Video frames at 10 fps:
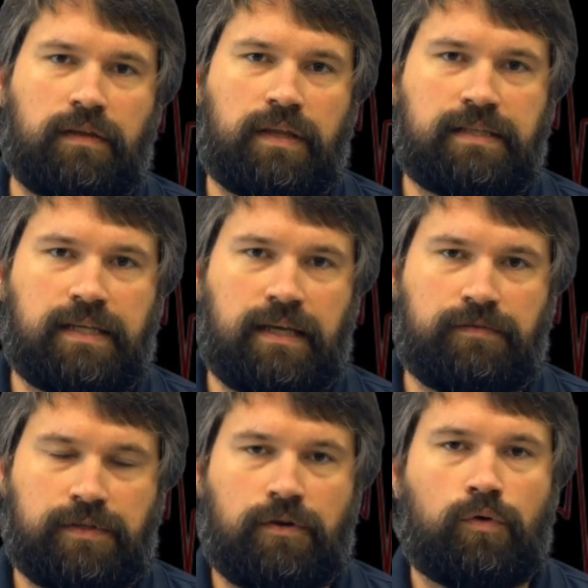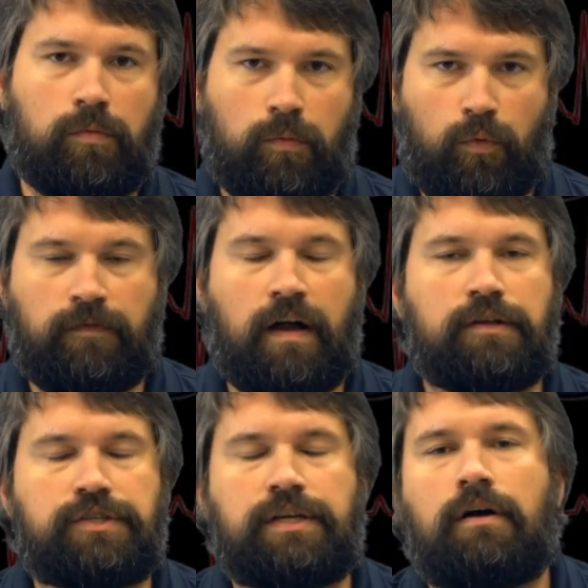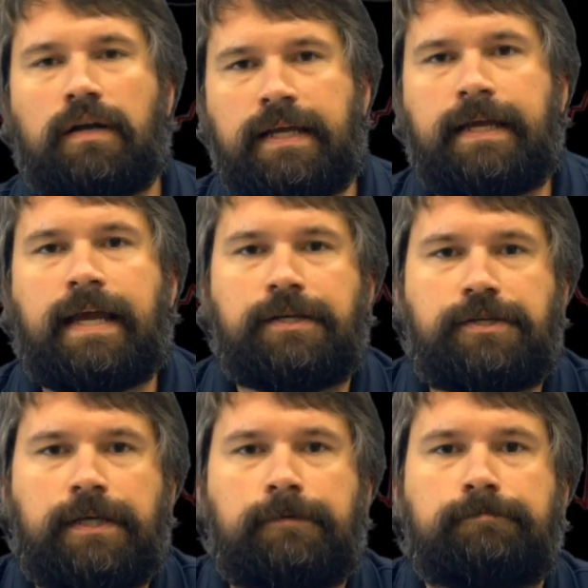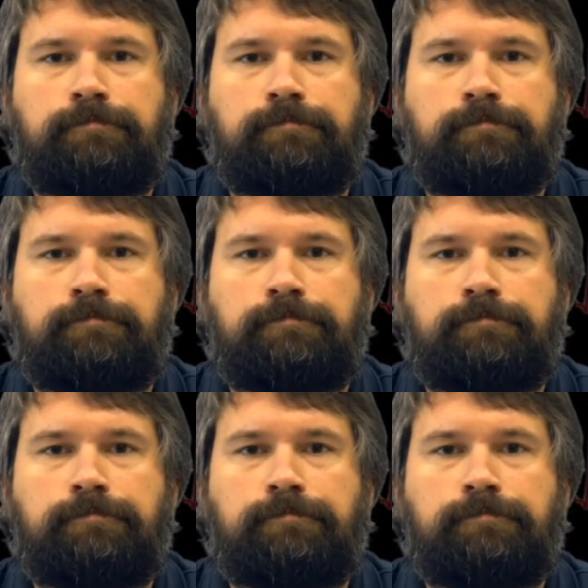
of the things that gives us our normal morphology on EKG.